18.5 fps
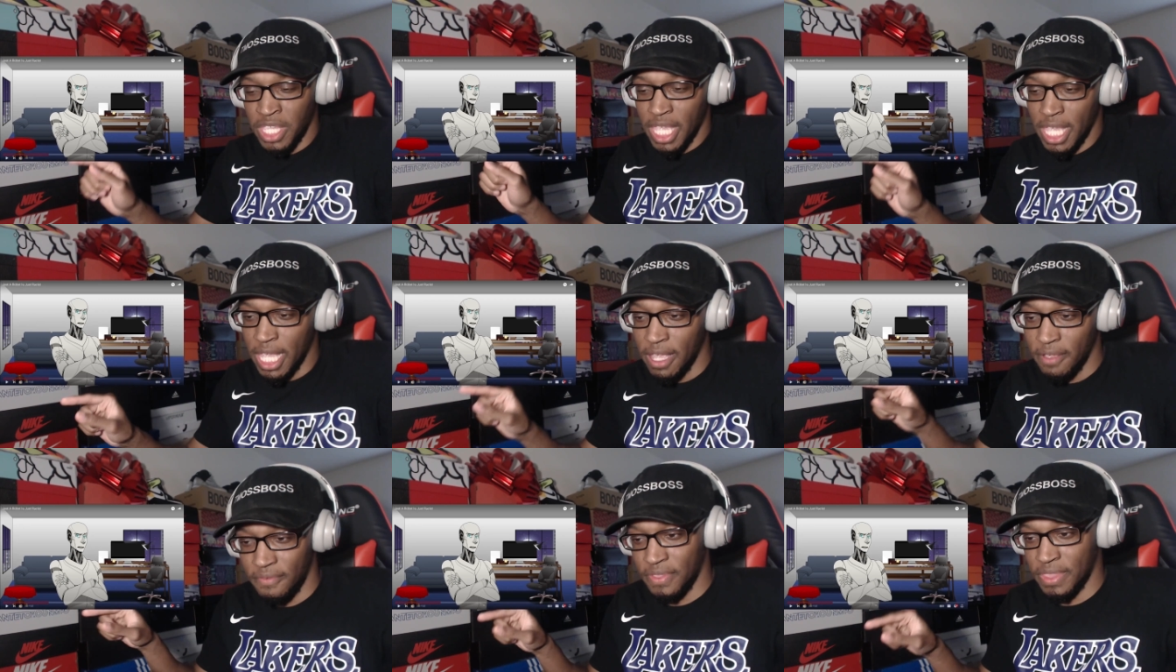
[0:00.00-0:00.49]

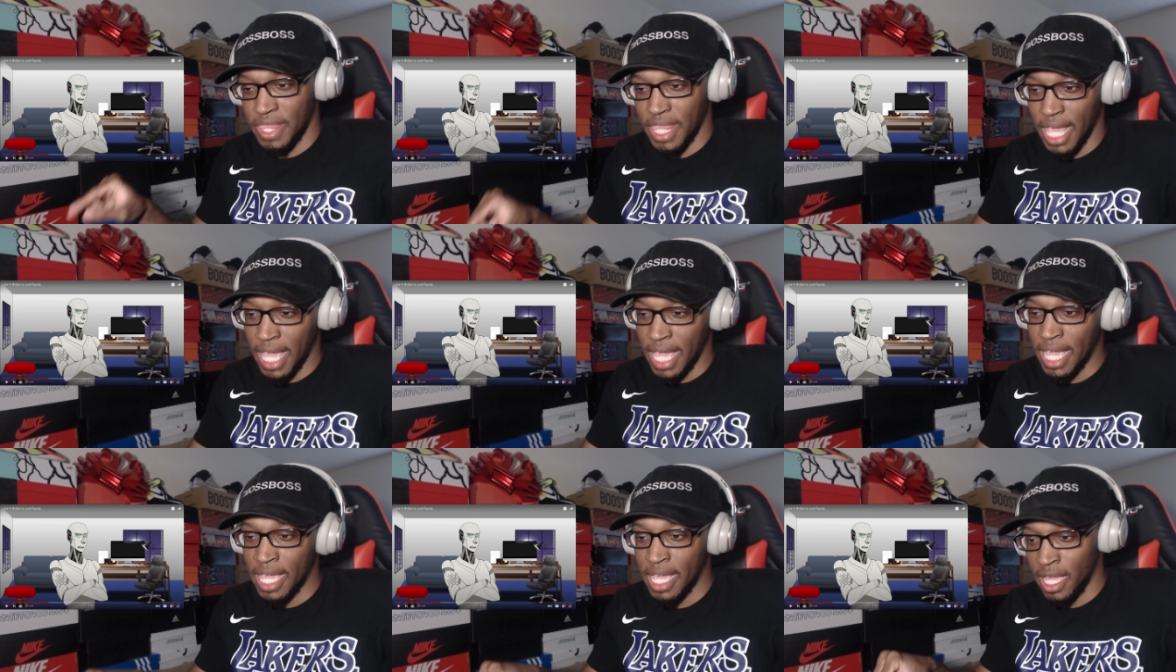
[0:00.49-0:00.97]
If
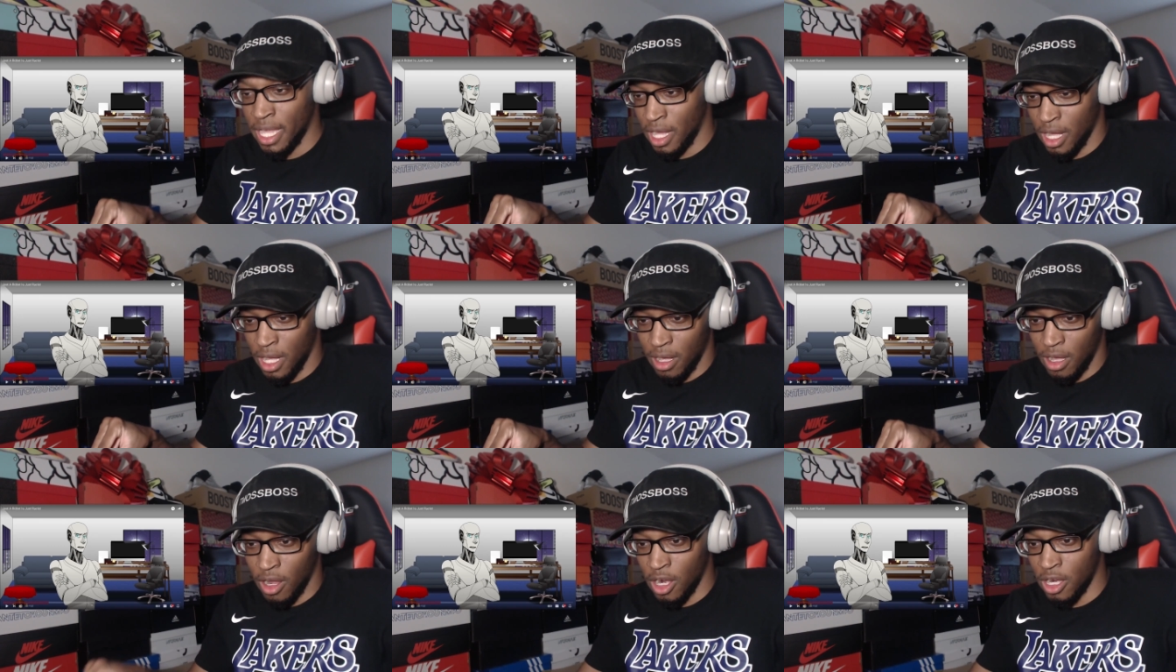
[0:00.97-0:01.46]
they
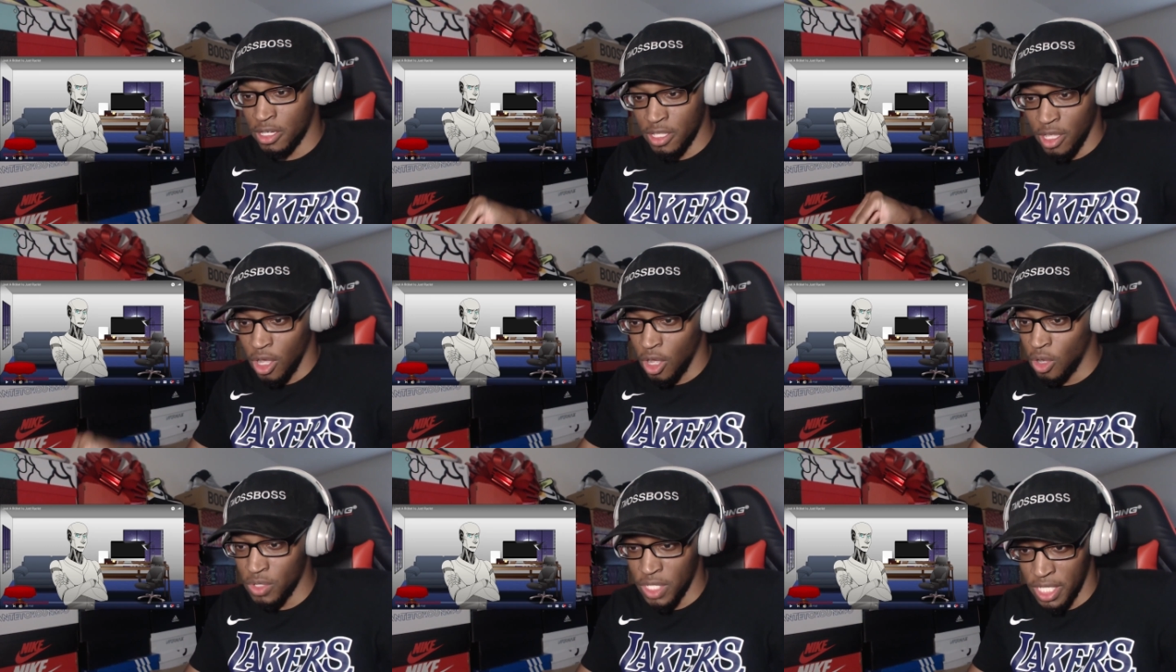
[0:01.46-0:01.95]
aren't
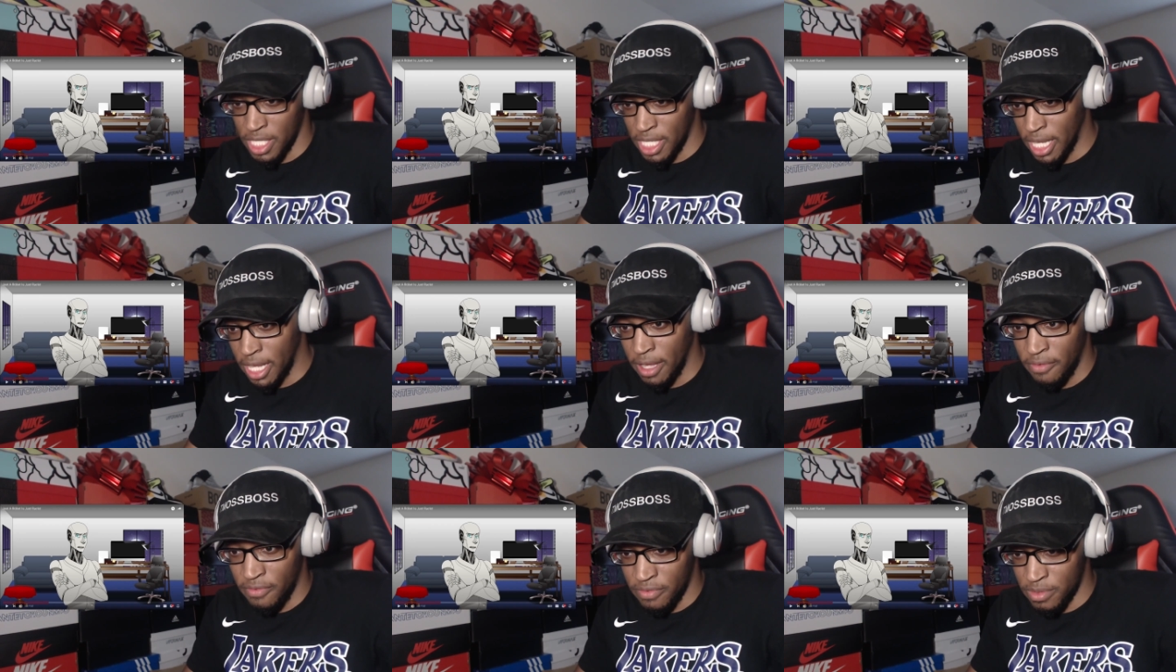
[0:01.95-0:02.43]
old
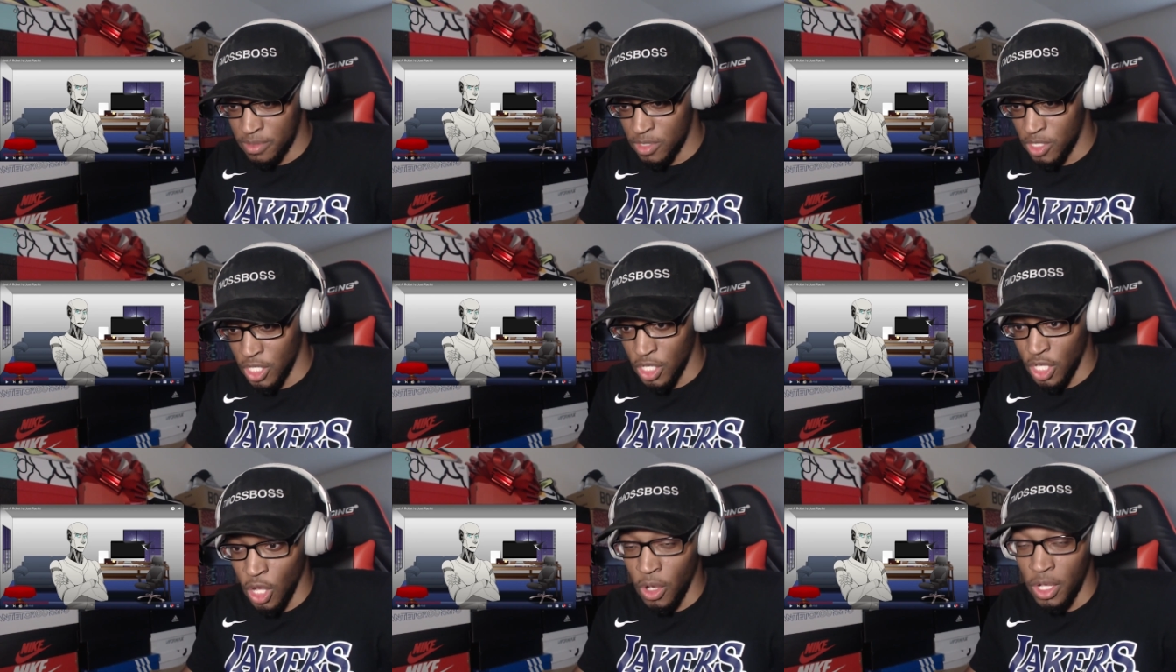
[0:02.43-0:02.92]
enough
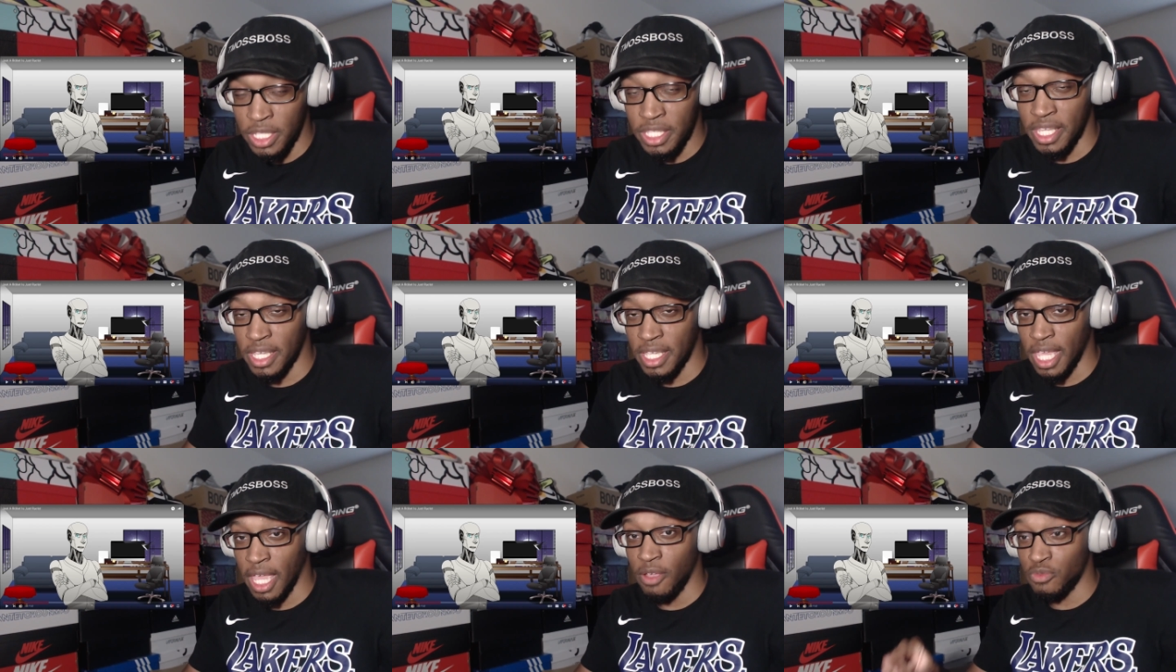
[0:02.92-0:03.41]
to go
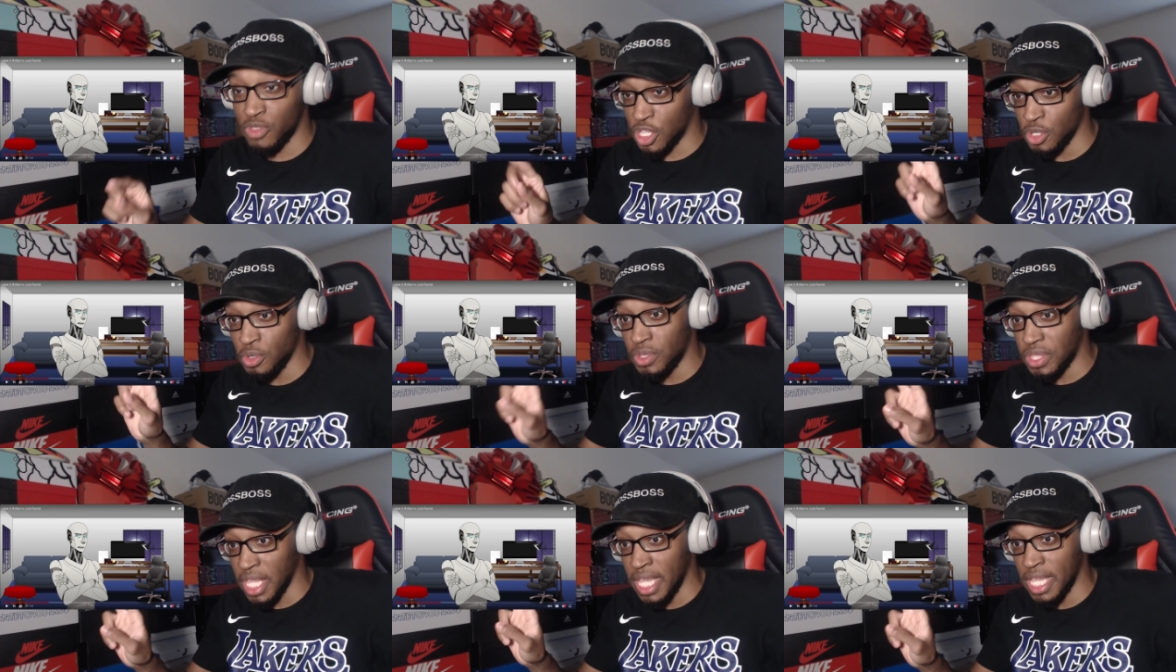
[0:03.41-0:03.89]
into game,
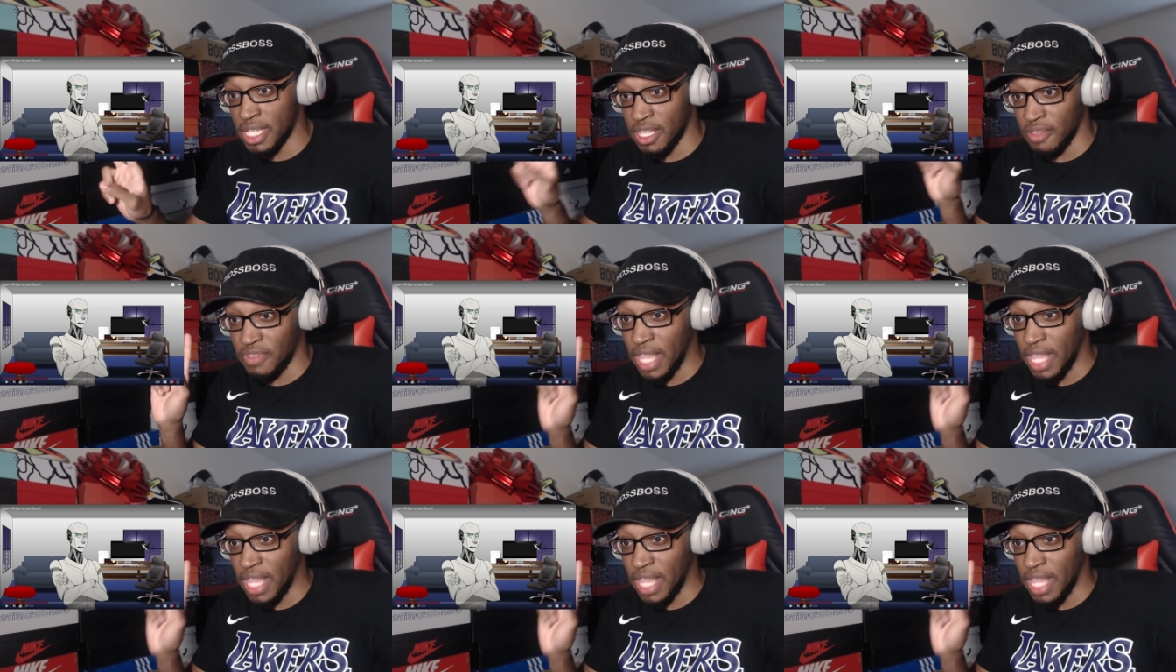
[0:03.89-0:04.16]
two things. If